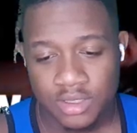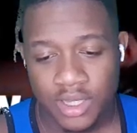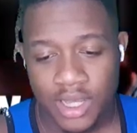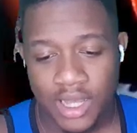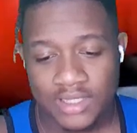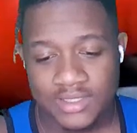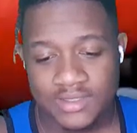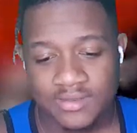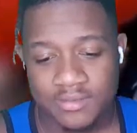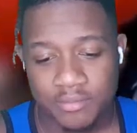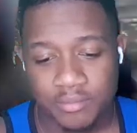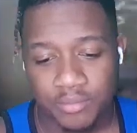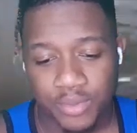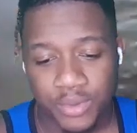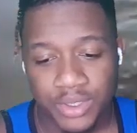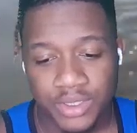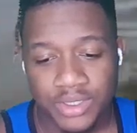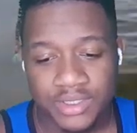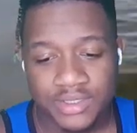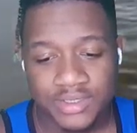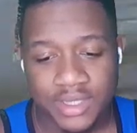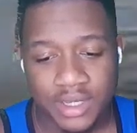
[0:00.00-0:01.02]
Got some
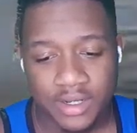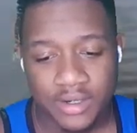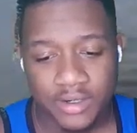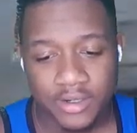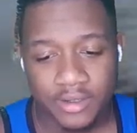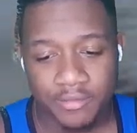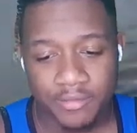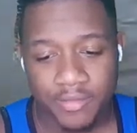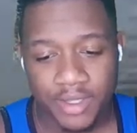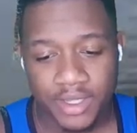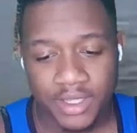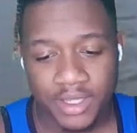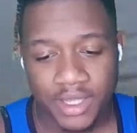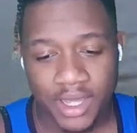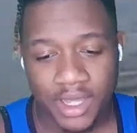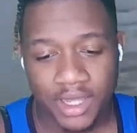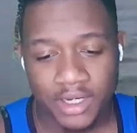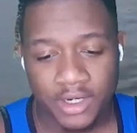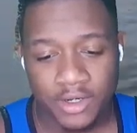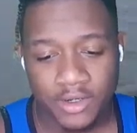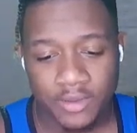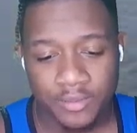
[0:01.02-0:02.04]
brothers out here, man.
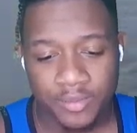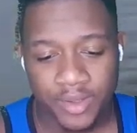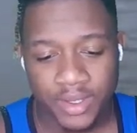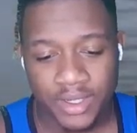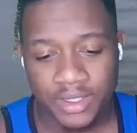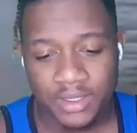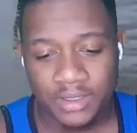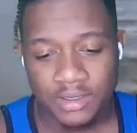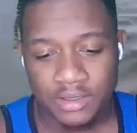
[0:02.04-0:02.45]
Y'all know better.